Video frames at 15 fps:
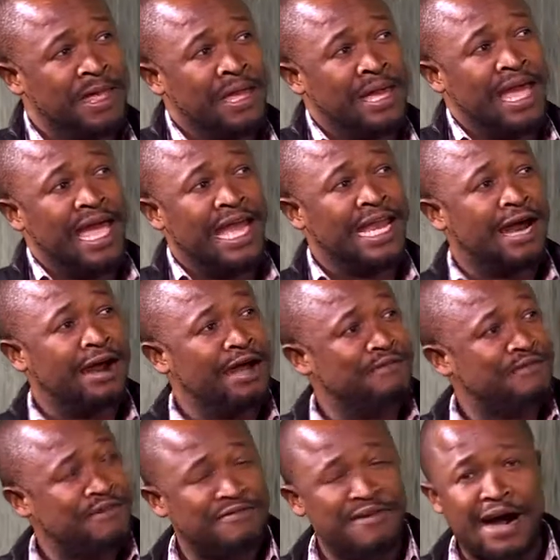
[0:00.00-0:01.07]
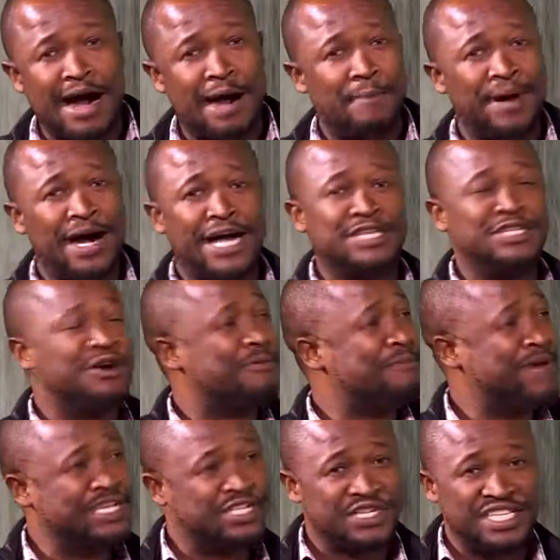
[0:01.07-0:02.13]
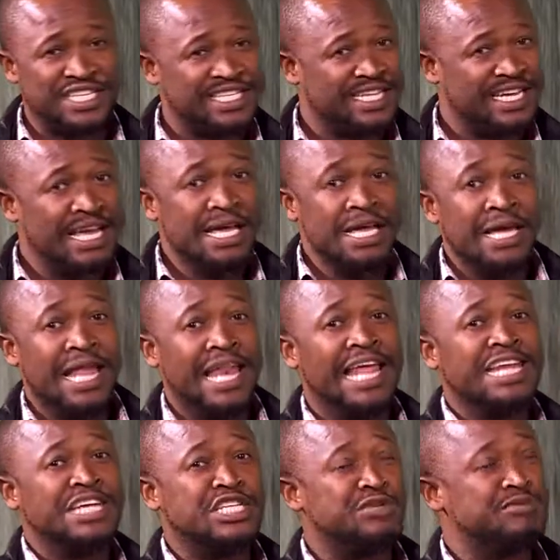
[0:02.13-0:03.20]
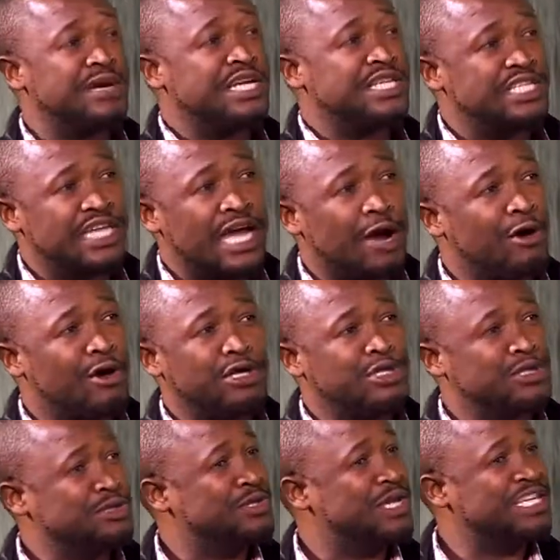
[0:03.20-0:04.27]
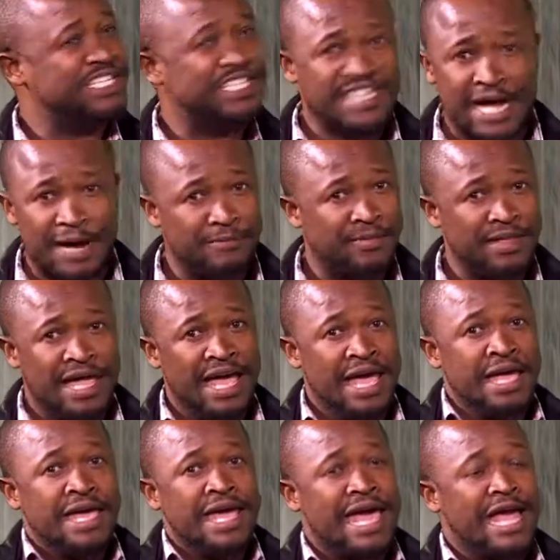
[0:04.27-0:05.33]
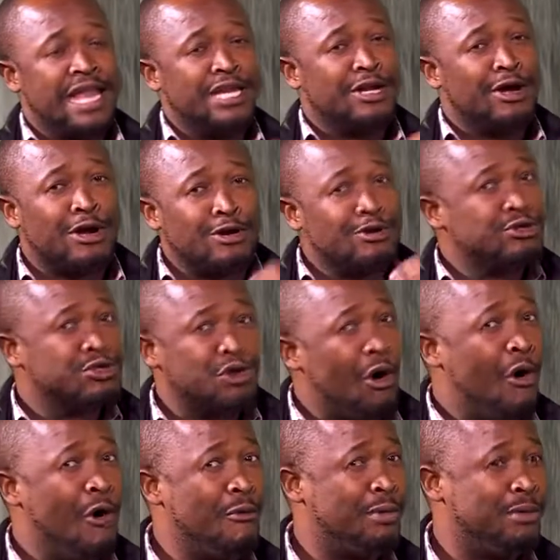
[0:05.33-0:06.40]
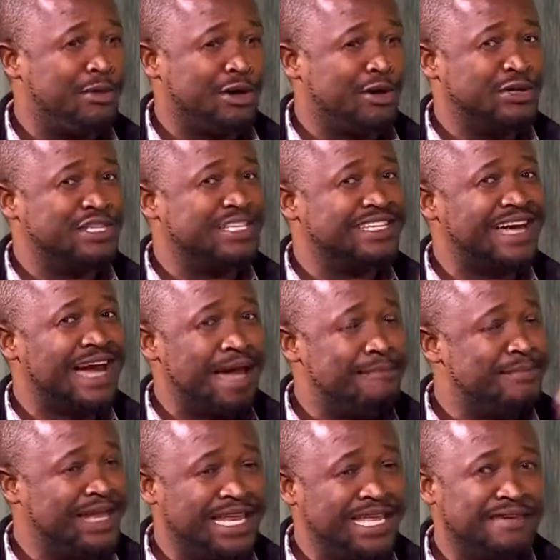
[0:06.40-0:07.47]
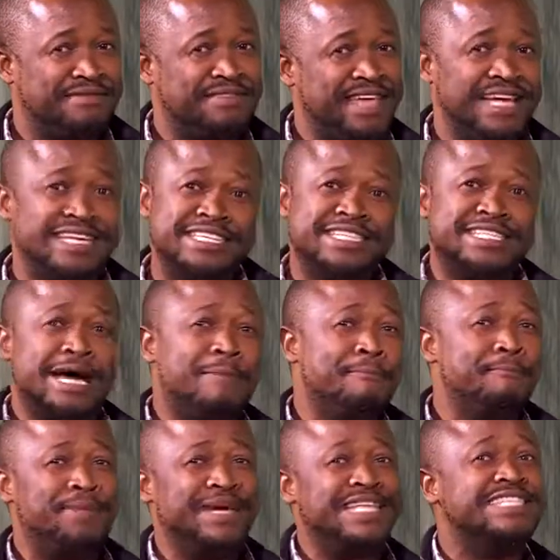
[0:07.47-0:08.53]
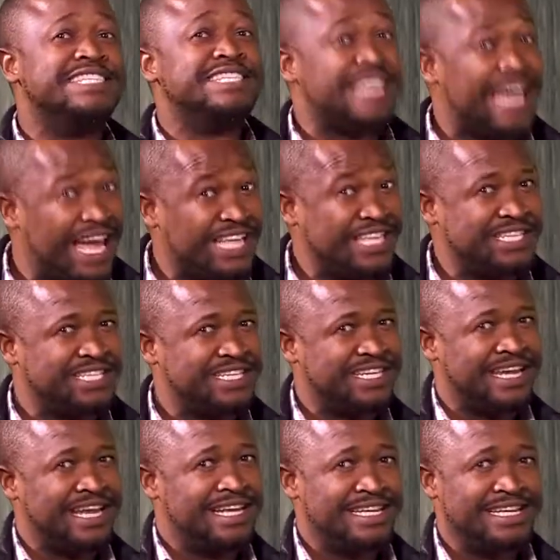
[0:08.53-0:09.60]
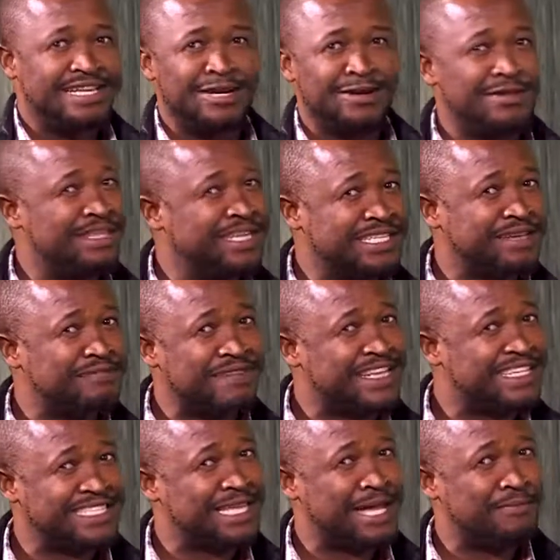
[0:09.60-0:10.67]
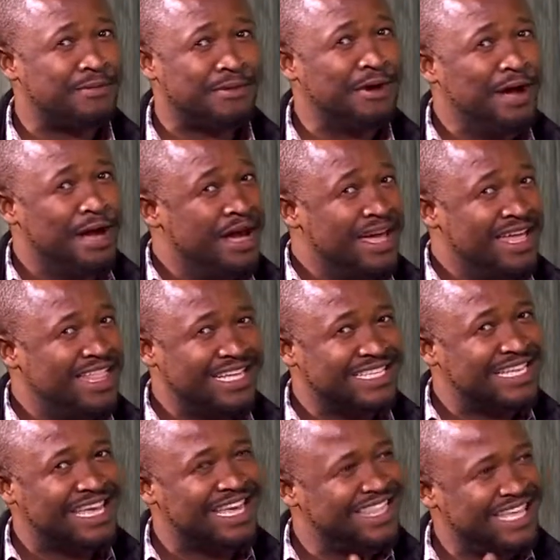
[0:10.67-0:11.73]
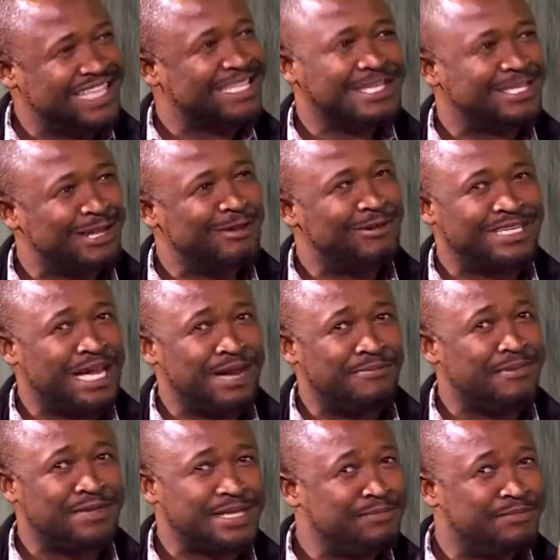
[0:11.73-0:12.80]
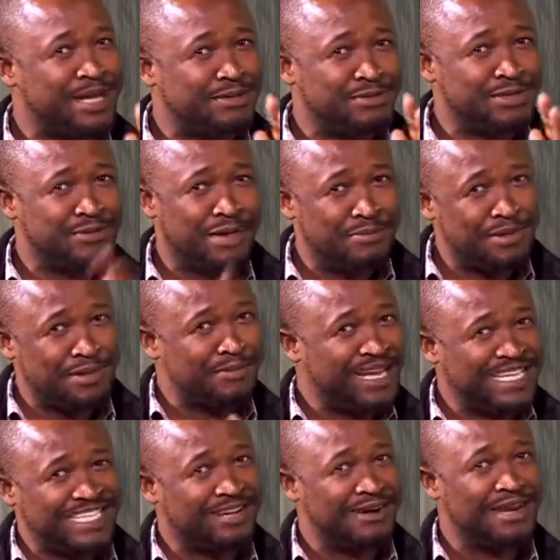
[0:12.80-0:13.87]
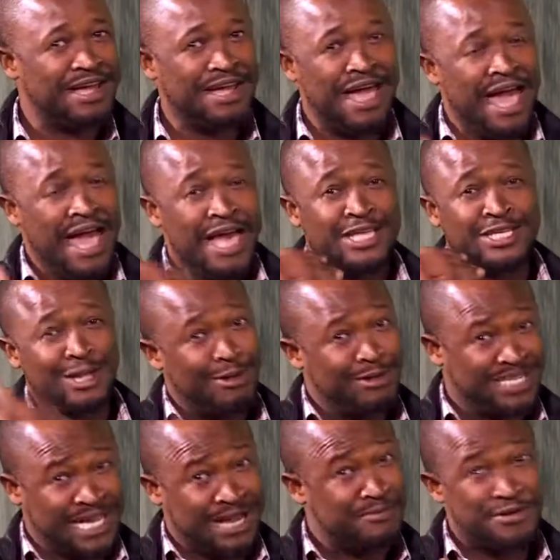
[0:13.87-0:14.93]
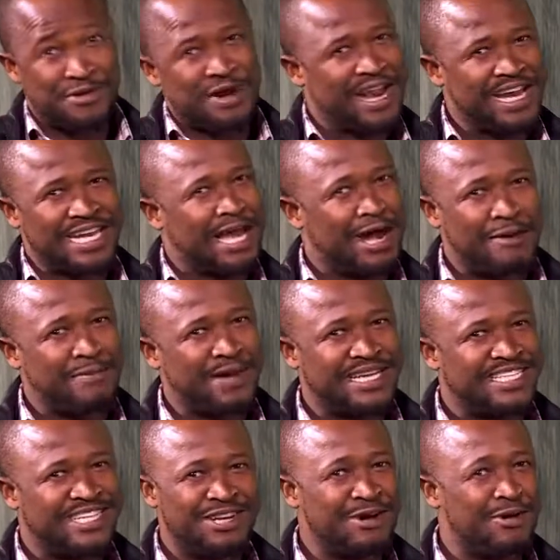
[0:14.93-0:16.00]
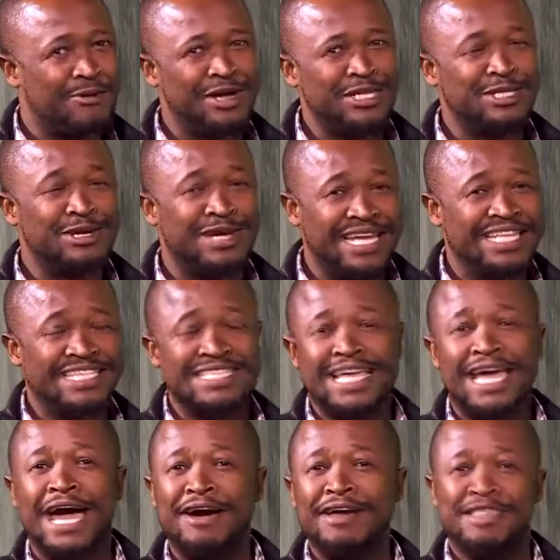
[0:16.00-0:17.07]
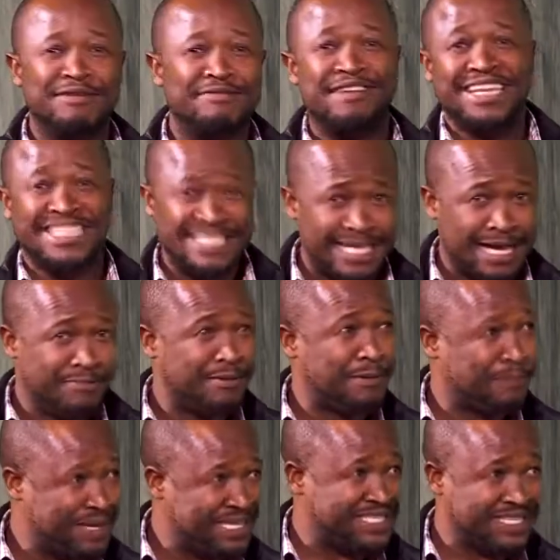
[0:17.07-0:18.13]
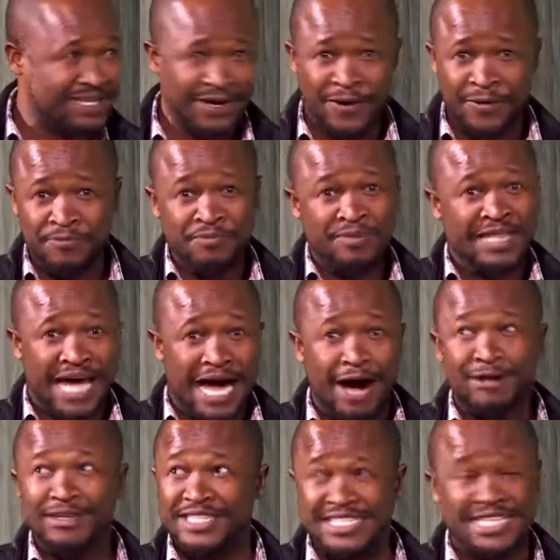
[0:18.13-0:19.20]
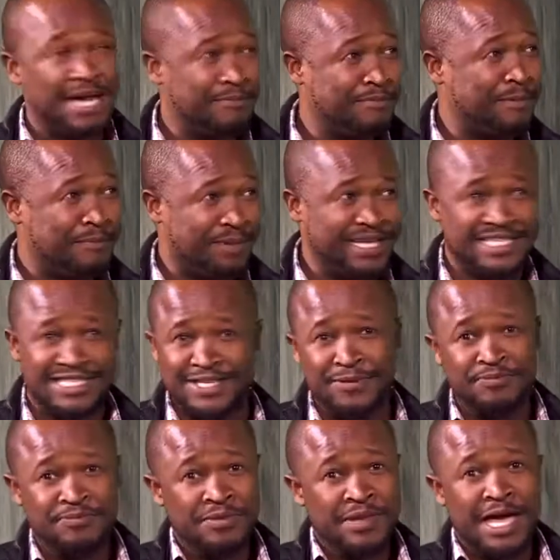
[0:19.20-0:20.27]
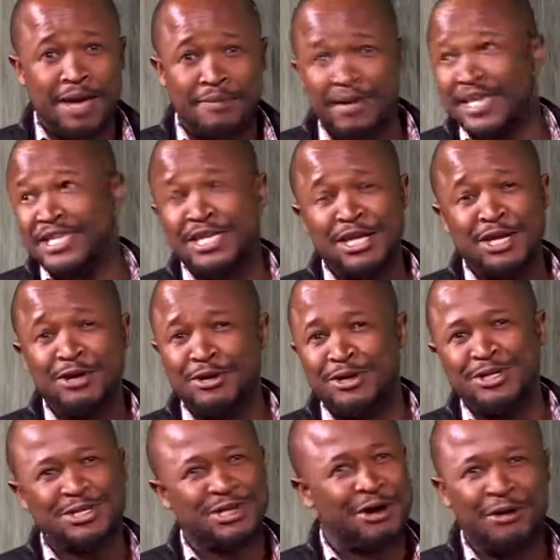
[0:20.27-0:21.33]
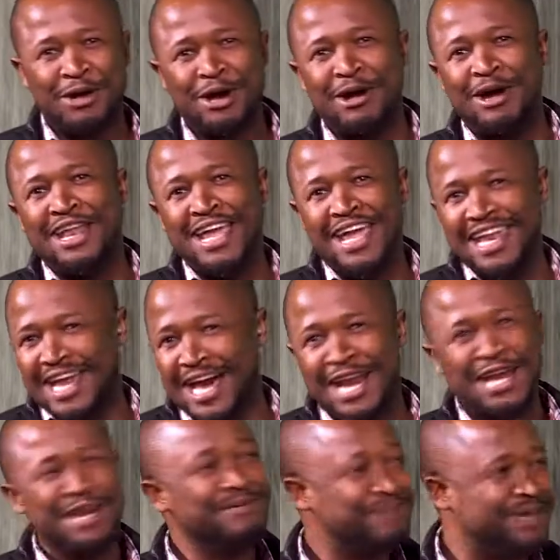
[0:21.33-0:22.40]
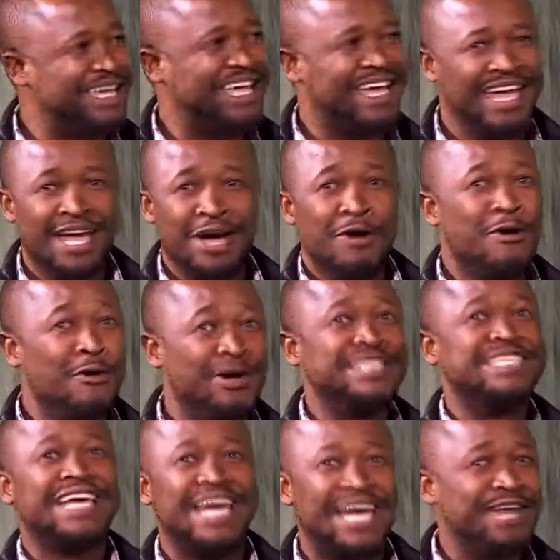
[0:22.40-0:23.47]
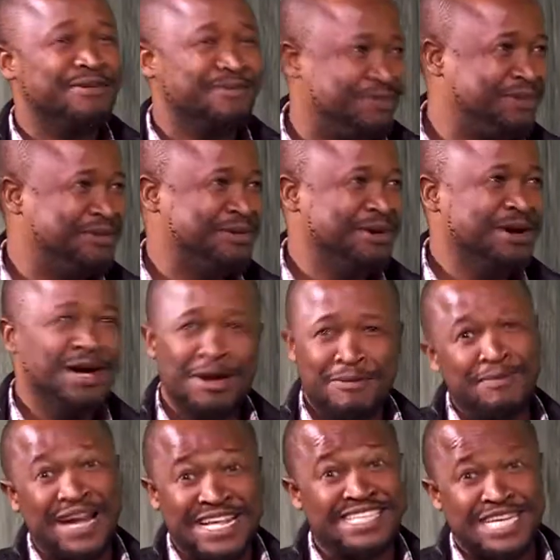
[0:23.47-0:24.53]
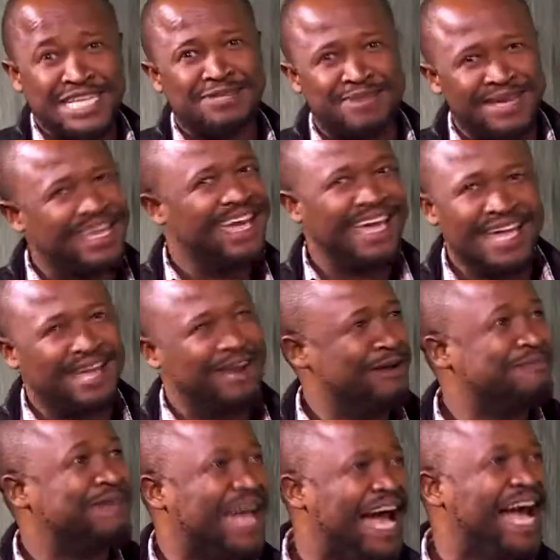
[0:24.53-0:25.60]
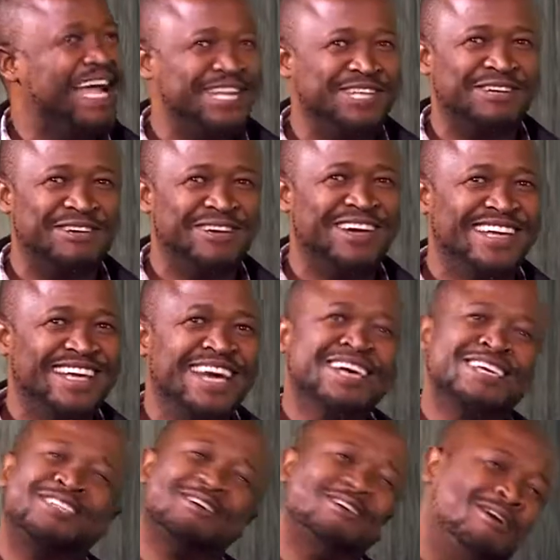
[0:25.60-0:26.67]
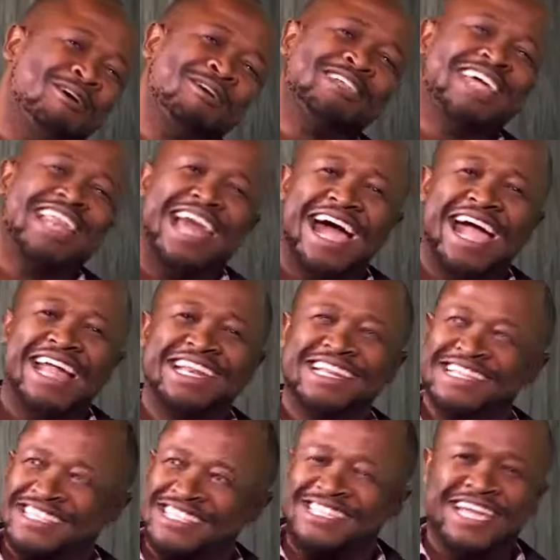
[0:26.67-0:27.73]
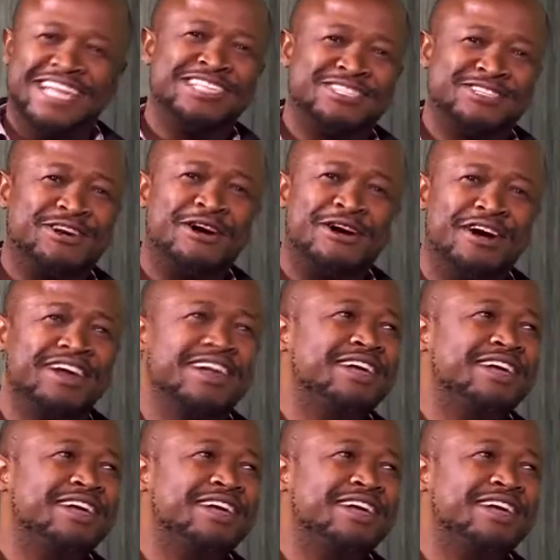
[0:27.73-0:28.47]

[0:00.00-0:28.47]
And however far apart or measured, let us march according to that drum. And not lose hope, because I believe that drum beats change. And there's a fast tempo, there's a slow tempo. Sometimes you may be marching on a slow tempo right now, but once you hit the fast tempo beat, the house tempo beat, a person who's going on an R&B who was ahead of you might just be behind you. So hold the line, stand strong.